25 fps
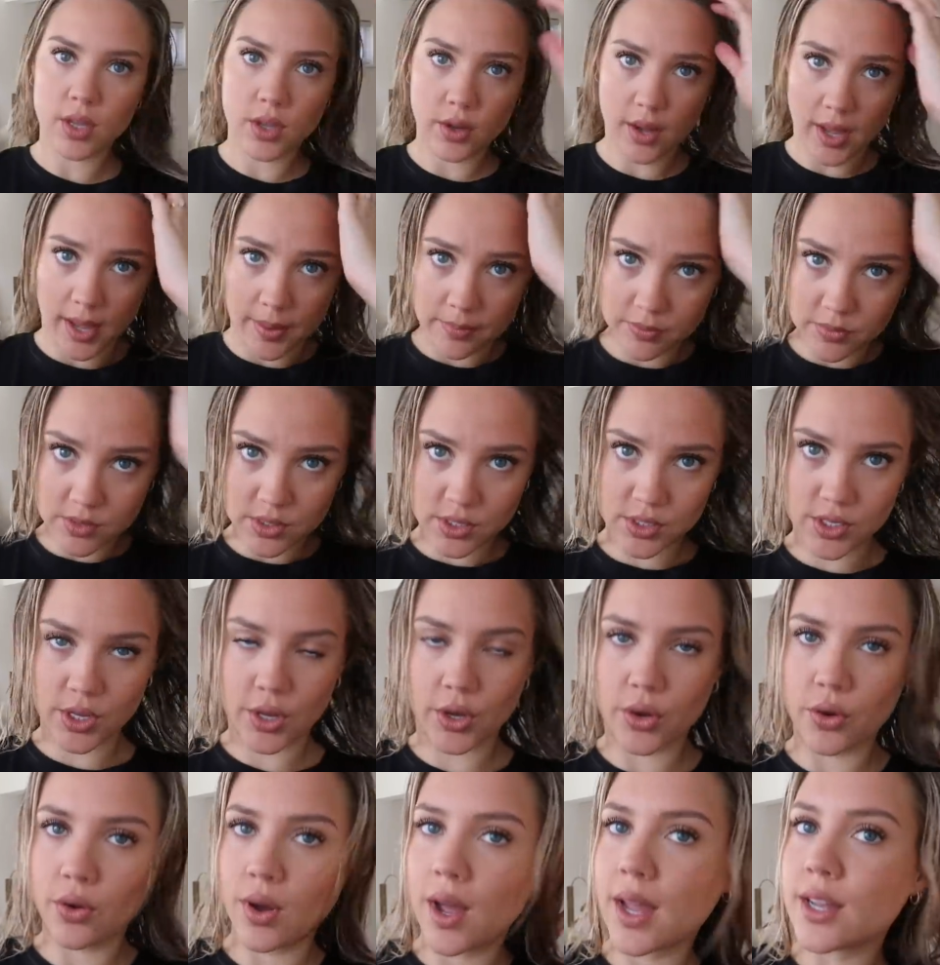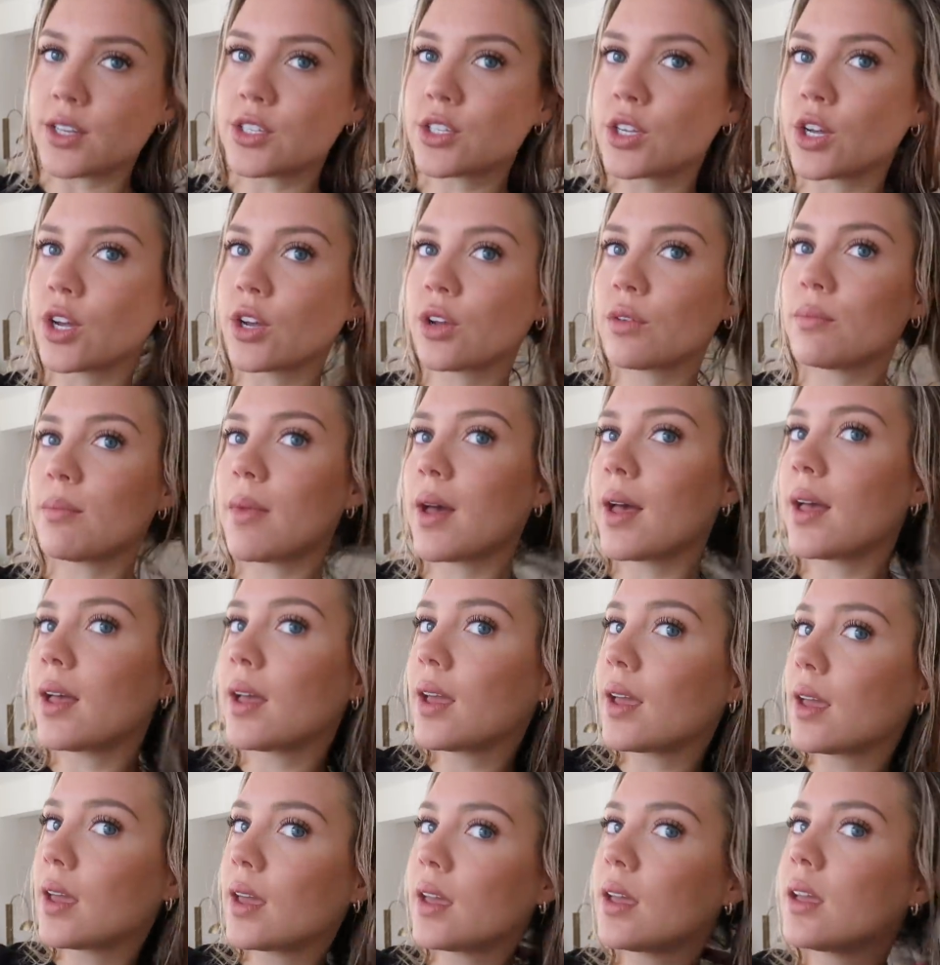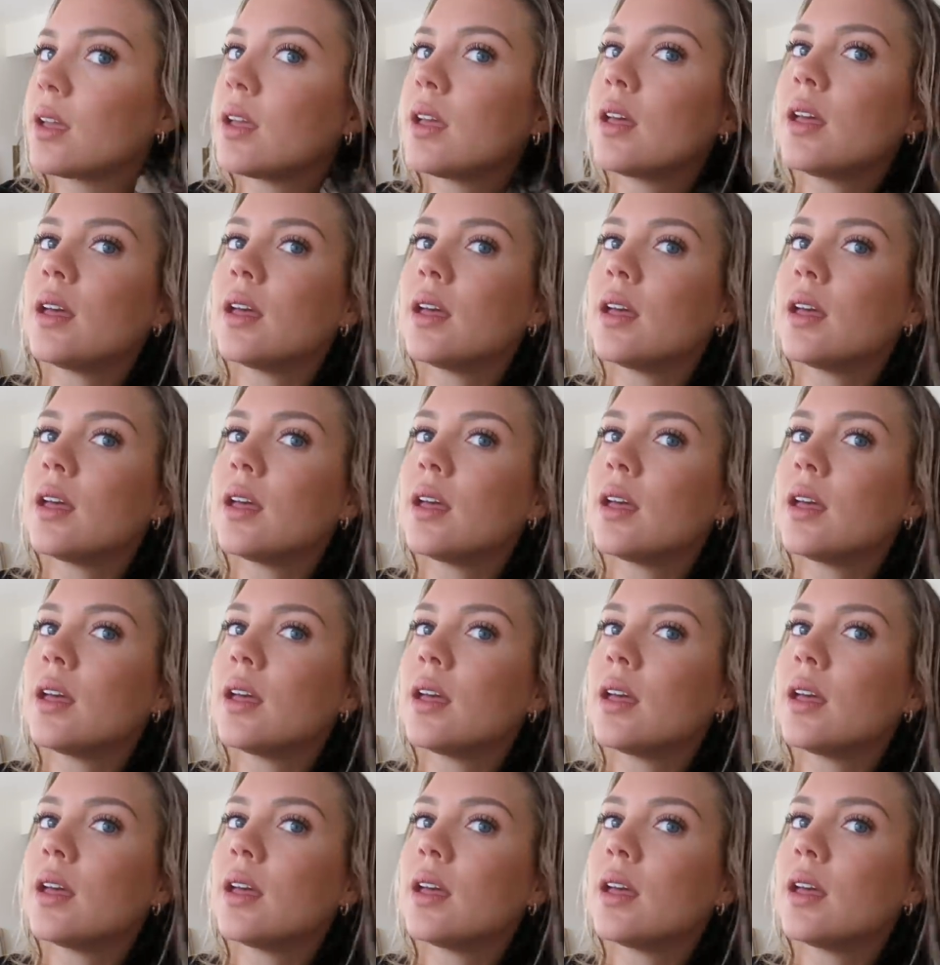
Okay, so I took my